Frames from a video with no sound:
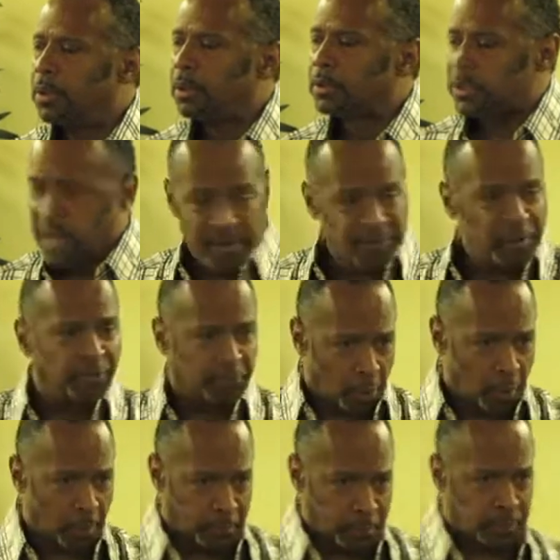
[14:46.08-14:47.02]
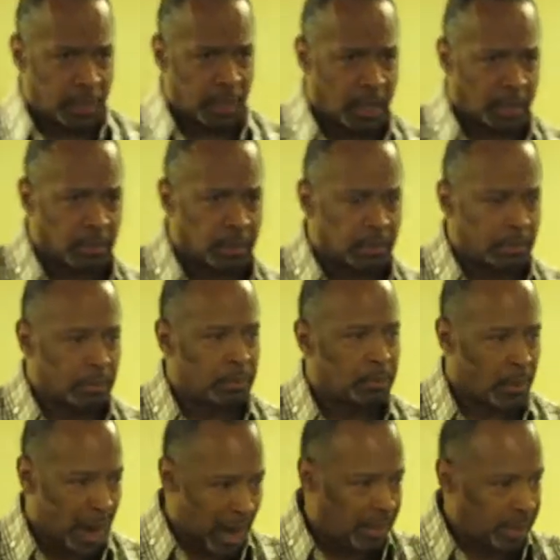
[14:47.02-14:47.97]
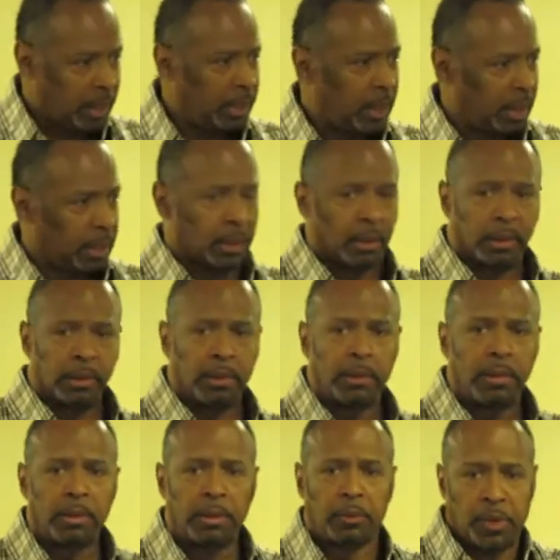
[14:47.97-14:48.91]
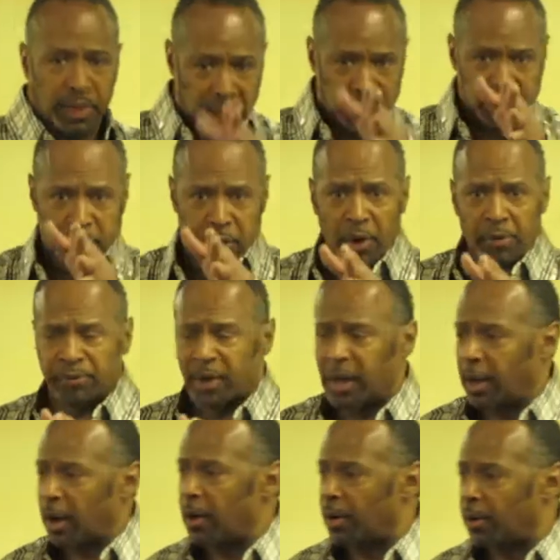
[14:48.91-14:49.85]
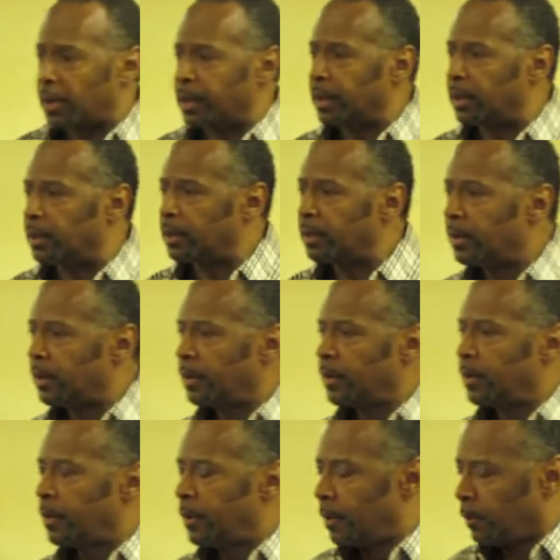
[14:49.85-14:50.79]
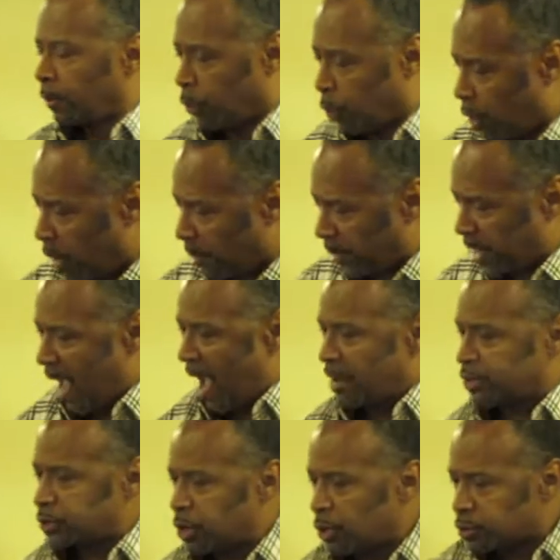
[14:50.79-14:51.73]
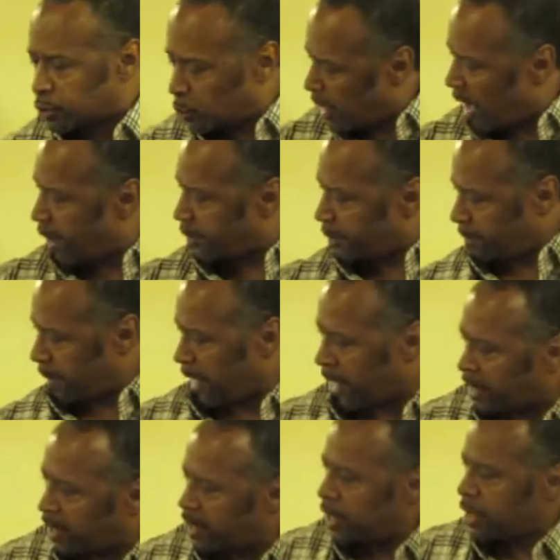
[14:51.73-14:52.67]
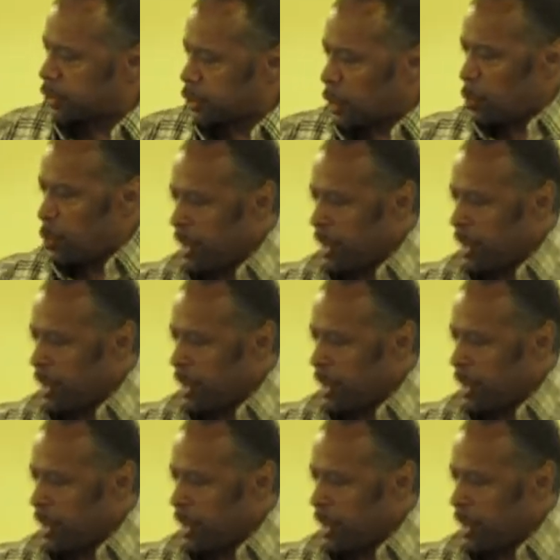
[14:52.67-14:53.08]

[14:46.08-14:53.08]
74%, right in here. We did a survey earlier grew up in households without a man. So